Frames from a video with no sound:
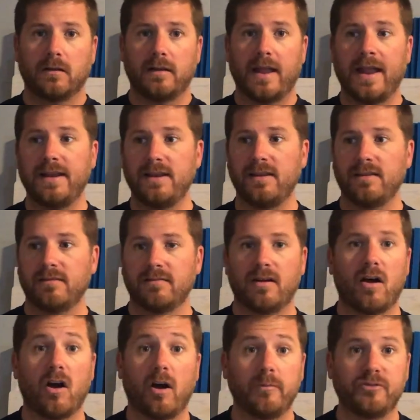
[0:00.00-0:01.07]
any
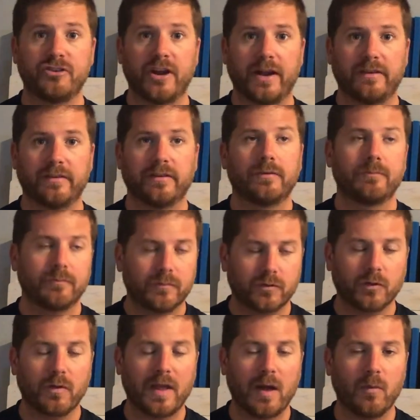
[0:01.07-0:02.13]
object.
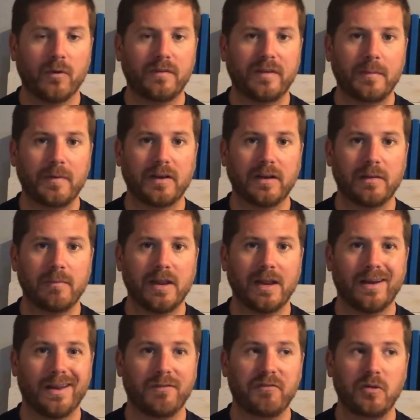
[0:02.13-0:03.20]
So that would typically
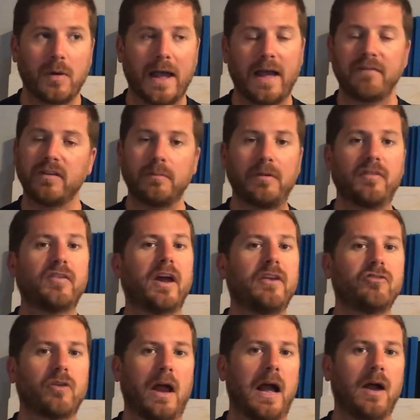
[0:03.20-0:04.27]
mean if you have it beside
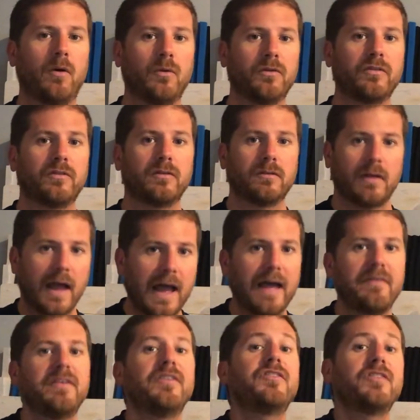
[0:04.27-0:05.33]
your house,
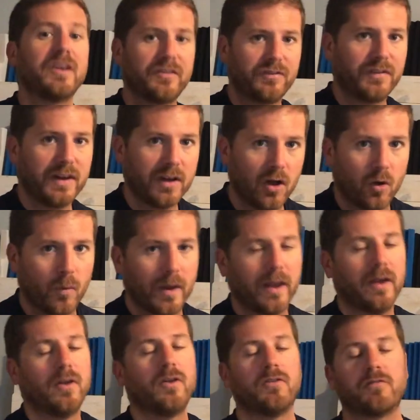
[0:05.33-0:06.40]
have it six feet
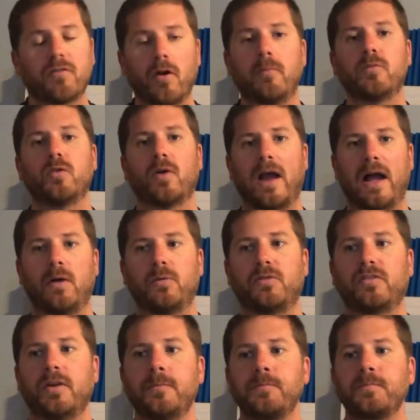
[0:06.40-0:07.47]
away from your
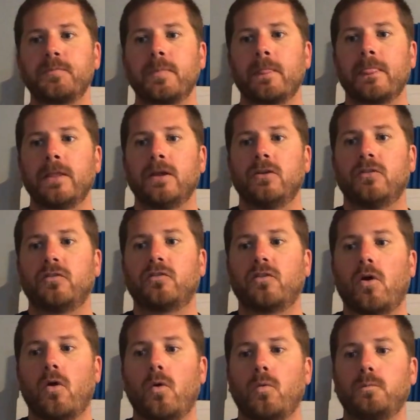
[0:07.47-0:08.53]
house.
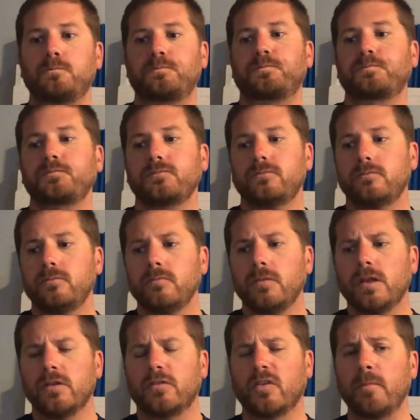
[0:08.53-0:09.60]
So
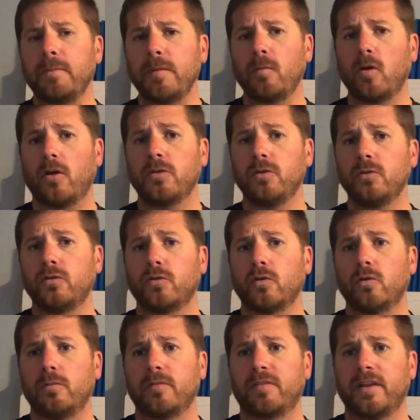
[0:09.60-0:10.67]
some people on
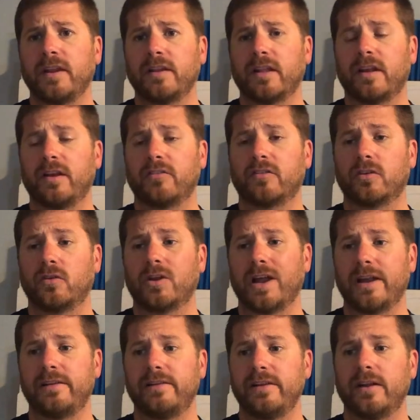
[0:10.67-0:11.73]
YouTube think that it's a good
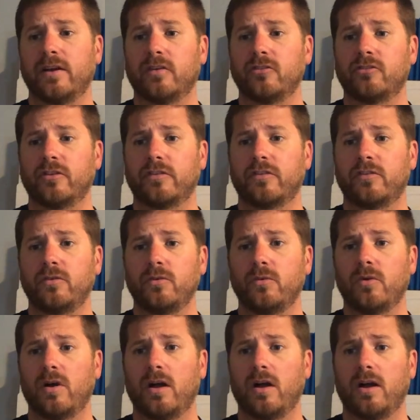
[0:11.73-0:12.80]
idea just
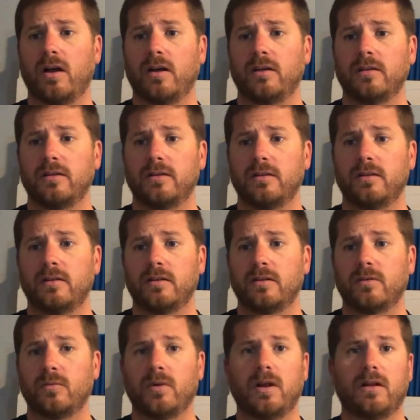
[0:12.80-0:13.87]
to, uh,
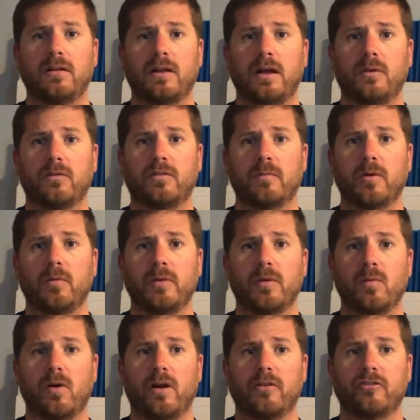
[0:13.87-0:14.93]
well, how's about we
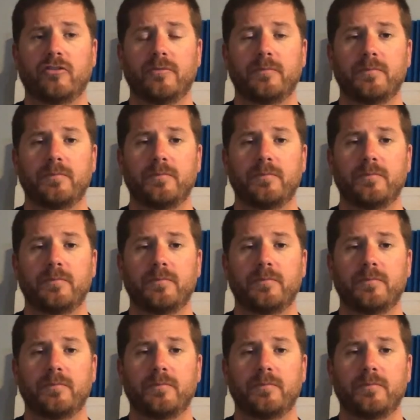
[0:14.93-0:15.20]
watch?